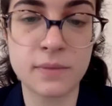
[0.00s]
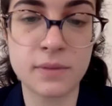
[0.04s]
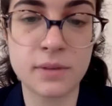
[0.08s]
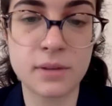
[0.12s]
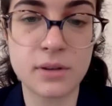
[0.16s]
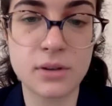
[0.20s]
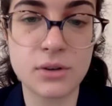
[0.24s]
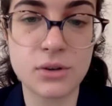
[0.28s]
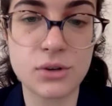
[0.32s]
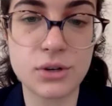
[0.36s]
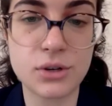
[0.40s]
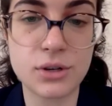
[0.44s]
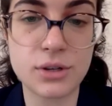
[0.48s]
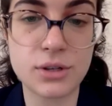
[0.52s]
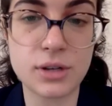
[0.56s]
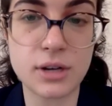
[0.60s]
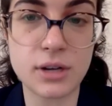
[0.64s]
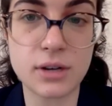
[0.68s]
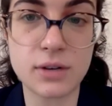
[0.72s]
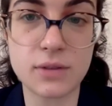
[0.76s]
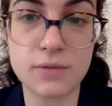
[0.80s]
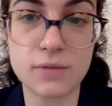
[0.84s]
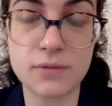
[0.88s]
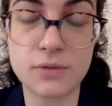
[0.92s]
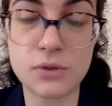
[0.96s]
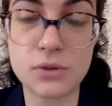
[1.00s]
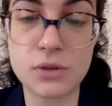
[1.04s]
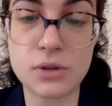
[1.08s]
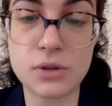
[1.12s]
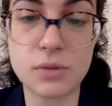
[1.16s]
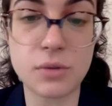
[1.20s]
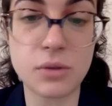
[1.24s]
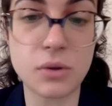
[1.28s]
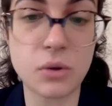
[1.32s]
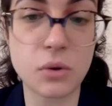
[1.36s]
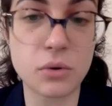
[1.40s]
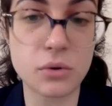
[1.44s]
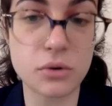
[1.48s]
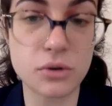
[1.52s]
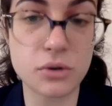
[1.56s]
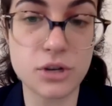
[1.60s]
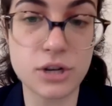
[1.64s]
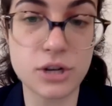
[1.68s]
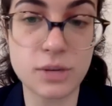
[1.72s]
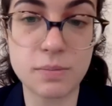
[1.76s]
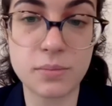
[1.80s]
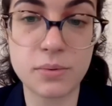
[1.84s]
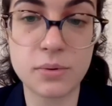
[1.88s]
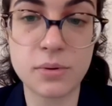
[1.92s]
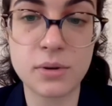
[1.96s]
She does not confuse it with
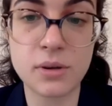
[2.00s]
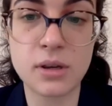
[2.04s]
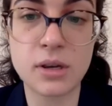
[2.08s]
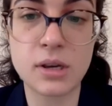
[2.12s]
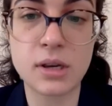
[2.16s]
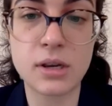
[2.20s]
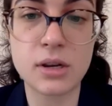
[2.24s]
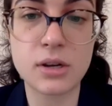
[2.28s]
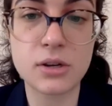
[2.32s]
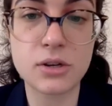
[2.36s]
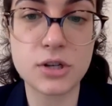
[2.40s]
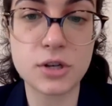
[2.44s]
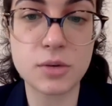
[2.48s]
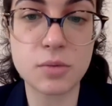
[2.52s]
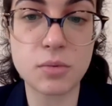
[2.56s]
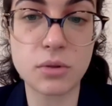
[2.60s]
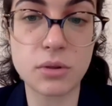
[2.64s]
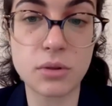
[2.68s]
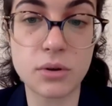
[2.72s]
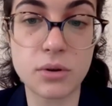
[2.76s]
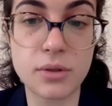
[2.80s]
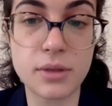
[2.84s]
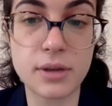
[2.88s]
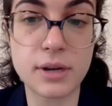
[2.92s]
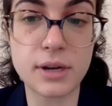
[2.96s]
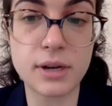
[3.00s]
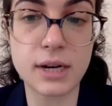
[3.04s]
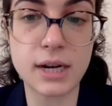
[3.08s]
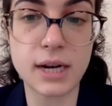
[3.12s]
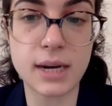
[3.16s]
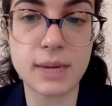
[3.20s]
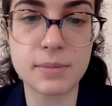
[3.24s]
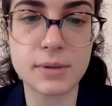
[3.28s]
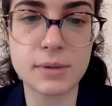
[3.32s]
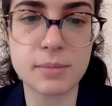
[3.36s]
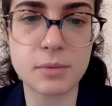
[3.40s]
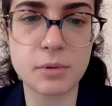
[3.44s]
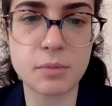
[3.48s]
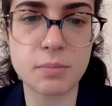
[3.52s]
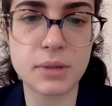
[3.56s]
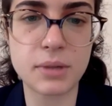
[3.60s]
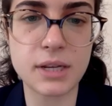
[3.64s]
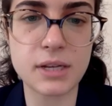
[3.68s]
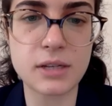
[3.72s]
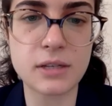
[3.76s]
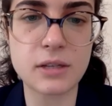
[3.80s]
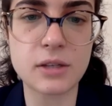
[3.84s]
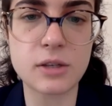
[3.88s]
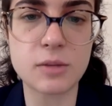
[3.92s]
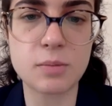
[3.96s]
ownership. She will learn that it comes from a
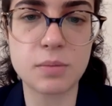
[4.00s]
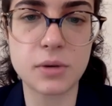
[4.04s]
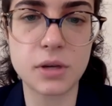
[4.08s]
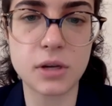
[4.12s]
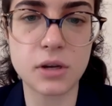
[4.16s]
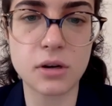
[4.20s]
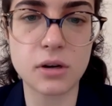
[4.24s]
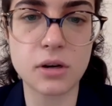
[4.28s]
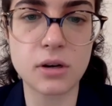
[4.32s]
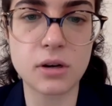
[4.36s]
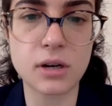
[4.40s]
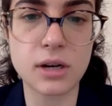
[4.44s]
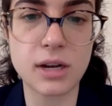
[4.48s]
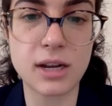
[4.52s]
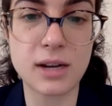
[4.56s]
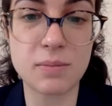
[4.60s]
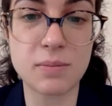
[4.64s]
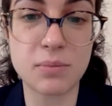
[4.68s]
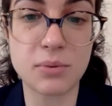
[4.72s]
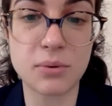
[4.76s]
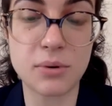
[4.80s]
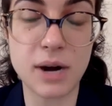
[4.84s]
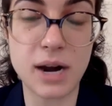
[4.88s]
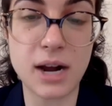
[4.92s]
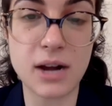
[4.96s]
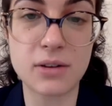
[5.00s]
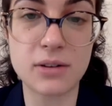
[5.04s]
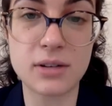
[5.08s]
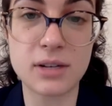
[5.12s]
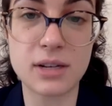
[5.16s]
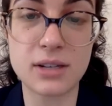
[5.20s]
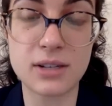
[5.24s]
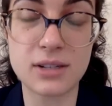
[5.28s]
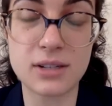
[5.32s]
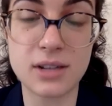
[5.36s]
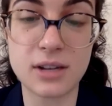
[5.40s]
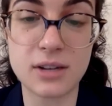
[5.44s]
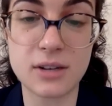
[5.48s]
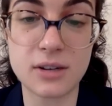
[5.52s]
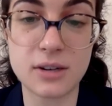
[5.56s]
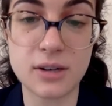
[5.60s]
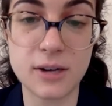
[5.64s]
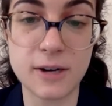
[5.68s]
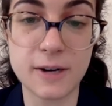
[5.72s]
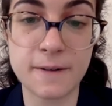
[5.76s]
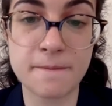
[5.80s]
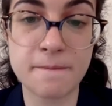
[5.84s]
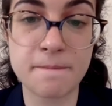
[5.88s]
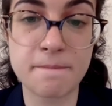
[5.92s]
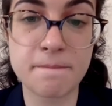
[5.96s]
place that's pure and proud and
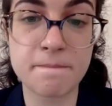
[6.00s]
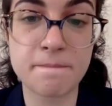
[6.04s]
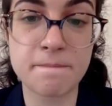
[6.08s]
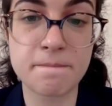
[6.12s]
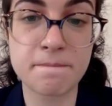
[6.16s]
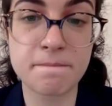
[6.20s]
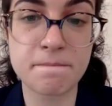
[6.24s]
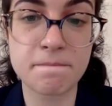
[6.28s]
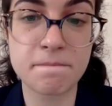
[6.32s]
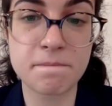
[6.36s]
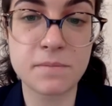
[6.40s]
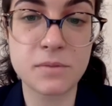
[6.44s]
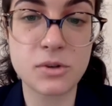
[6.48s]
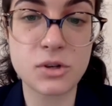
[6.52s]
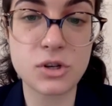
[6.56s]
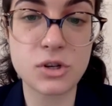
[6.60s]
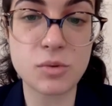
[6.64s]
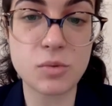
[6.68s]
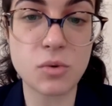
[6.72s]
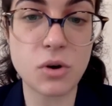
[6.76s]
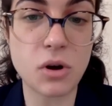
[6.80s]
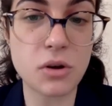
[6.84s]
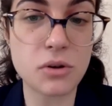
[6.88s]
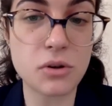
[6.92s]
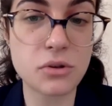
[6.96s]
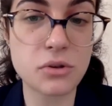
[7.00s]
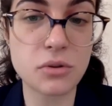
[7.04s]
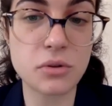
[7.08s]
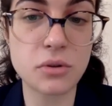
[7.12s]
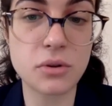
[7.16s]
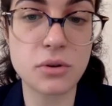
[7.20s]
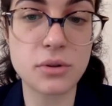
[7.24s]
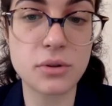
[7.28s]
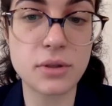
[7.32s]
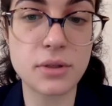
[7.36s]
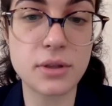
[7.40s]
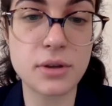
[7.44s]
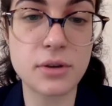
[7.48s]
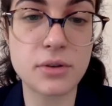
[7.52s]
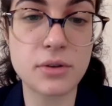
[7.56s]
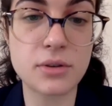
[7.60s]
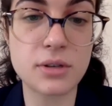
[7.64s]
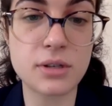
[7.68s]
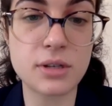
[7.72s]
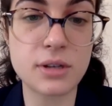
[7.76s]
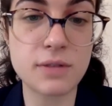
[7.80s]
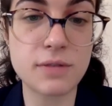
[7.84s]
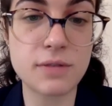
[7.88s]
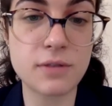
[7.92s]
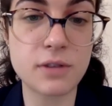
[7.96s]
tender. She will also learn that there's a
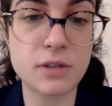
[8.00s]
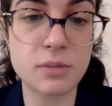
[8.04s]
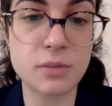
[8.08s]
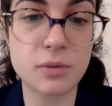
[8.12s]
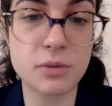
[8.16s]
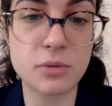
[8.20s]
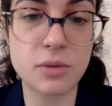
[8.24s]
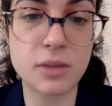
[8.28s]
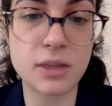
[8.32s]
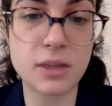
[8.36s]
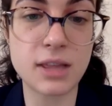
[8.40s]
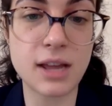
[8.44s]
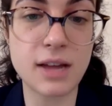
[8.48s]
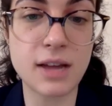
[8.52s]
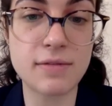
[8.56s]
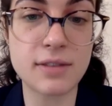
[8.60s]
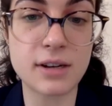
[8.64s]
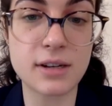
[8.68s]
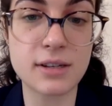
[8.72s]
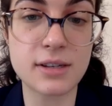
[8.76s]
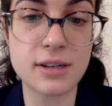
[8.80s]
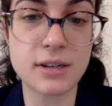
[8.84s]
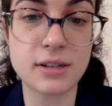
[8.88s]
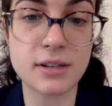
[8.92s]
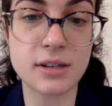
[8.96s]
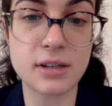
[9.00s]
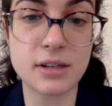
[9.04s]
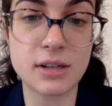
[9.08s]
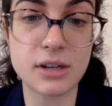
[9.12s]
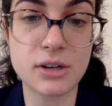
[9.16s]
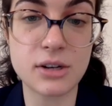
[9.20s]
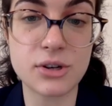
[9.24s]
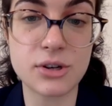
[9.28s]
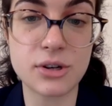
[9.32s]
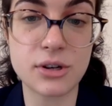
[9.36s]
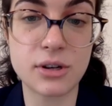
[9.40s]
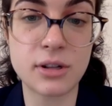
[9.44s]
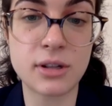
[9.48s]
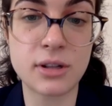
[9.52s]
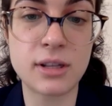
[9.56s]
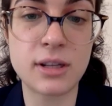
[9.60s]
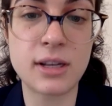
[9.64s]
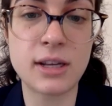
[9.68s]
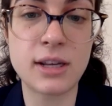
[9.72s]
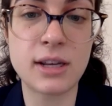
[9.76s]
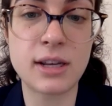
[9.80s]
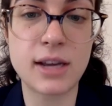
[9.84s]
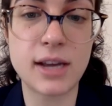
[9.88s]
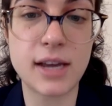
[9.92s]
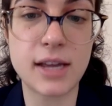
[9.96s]
difference between love that is unconditional
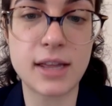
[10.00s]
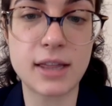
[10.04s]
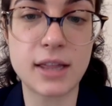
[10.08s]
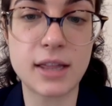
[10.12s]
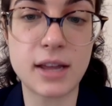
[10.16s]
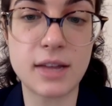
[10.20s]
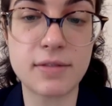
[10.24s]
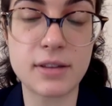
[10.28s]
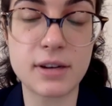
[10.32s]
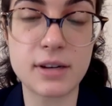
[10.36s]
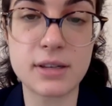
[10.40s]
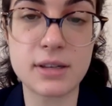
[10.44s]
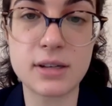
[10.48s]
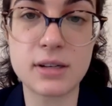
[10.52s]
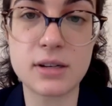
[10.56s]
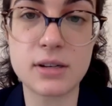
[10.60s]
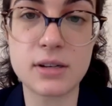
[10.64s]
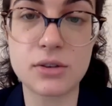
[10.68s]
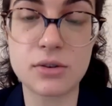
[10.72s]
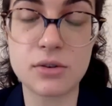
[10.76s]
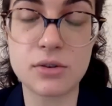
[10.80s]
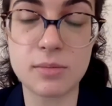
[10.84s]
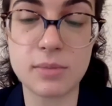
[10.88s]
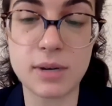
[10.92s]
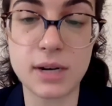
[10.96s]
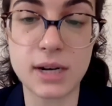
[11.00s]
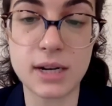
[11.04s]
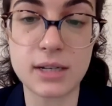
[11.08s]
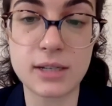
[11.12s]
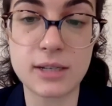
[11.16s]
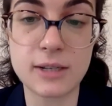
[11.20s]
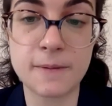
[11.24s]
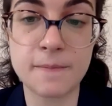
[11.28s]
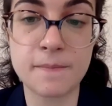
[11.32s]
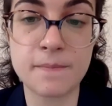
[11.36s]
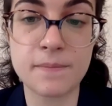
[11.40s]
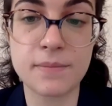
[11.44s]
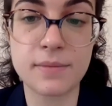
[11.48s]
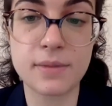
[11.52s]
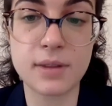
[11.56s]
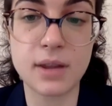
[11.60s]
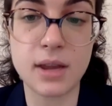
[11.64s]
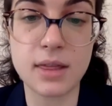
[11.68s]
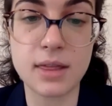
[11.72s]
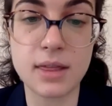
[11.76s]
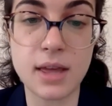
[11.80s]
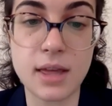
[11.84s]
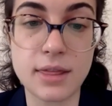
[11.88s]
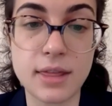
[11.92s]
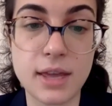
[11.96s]
and love that is indiscriminate,
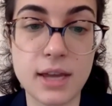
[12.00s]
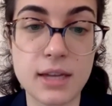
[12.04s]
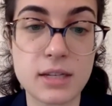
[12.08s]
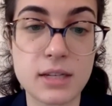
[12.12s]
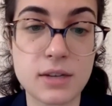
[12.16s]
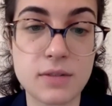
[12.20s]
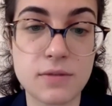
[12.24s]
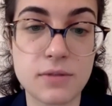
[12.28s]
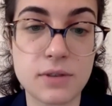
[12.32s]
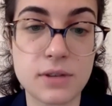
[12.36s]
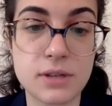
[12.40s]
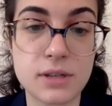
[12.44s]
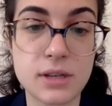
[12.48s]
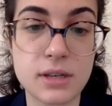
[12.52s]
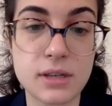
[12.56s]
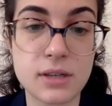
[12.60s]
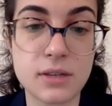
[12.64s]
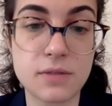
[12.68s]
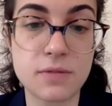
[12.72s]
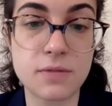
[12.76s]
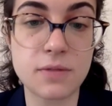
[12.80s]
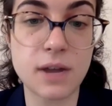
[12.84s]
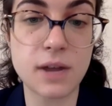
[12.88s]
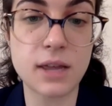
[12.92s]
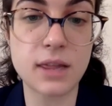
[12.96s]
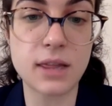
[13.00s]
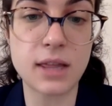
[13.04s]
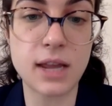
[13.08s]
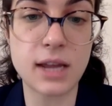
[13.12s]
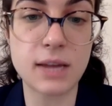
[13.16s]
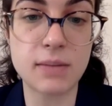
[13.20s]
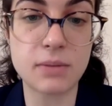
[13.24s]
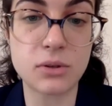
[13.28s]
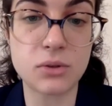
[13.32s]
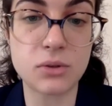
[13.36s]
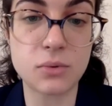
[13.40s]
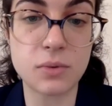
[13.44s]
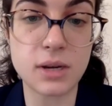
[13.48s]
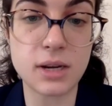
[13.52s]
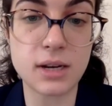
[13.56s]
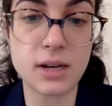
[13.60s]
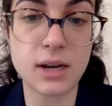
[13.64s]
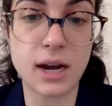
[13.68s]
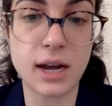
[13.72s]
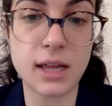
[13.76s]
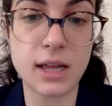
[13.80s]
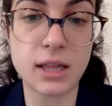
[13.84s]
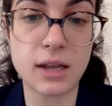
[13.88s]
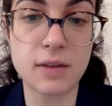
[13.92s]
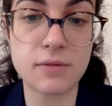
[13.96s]
and that difference is the fine line between
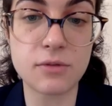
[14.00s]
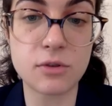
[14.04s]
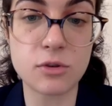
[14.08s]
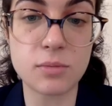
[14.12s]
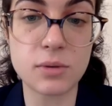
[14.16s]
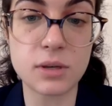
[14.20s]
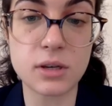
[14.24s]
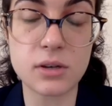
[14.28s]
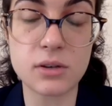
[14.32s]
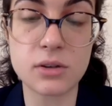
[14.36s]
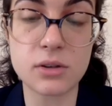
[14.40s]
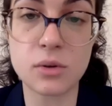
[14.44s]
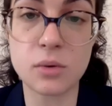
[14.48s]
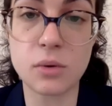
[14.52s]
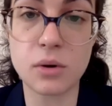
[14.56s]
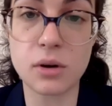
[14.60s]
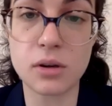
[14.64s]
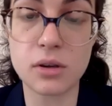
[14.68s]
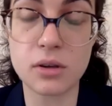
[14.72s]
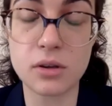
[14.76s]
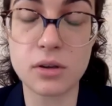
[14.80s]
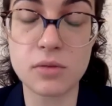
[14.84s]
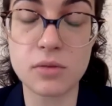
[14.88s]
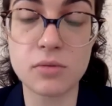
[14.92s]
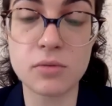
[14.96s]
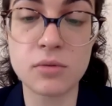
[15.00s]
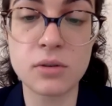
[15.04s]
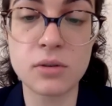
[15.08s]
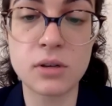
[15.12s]
I love you because you are you